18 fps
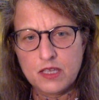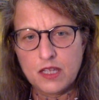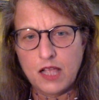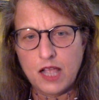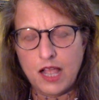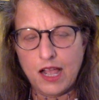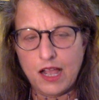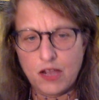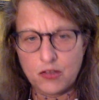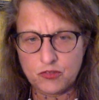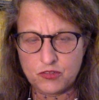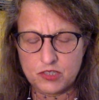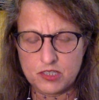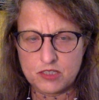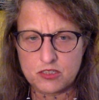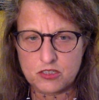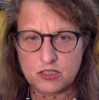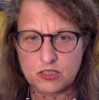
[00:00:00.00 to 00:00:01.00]
how
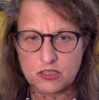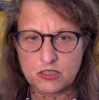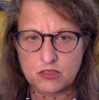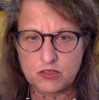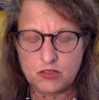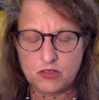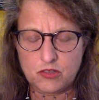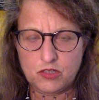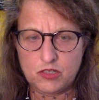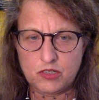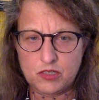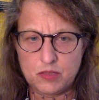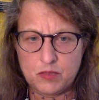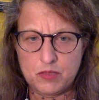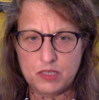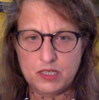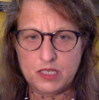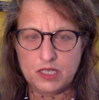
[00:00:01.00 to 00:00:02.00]
things are going to
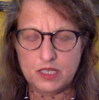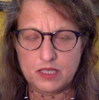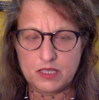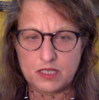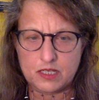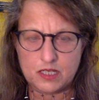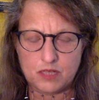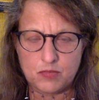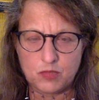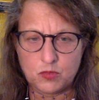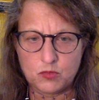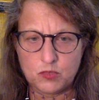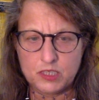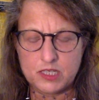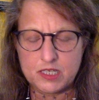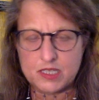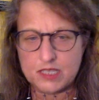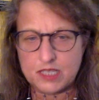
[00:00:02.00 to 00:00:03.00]
be in the coming
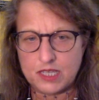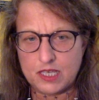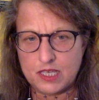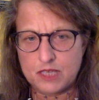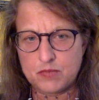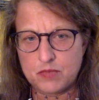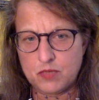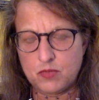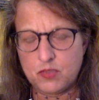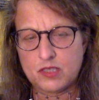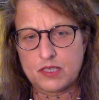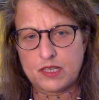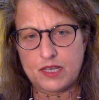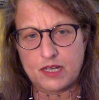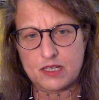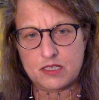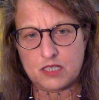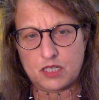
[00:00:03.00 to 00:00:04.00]
weeks and maybe in the
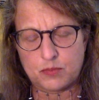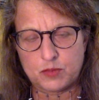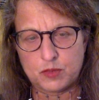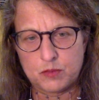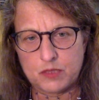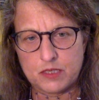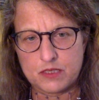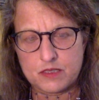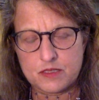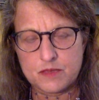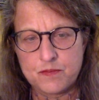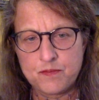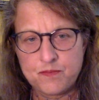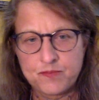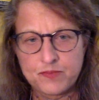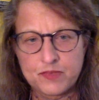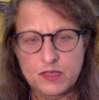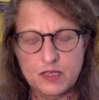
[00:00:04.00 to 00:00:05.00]
next couple of months,
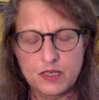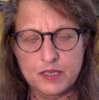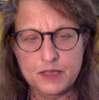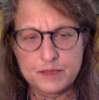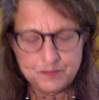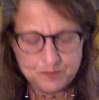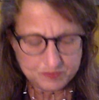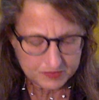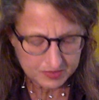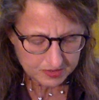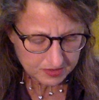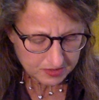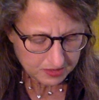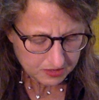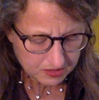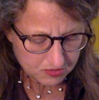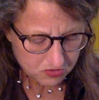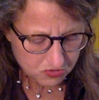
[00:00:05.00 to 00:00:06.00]
okay?
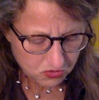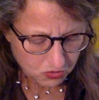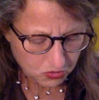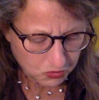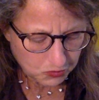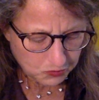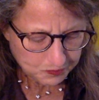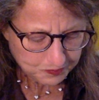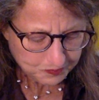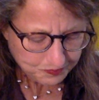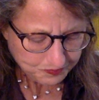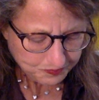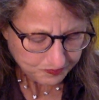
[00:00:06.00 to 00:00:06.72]
So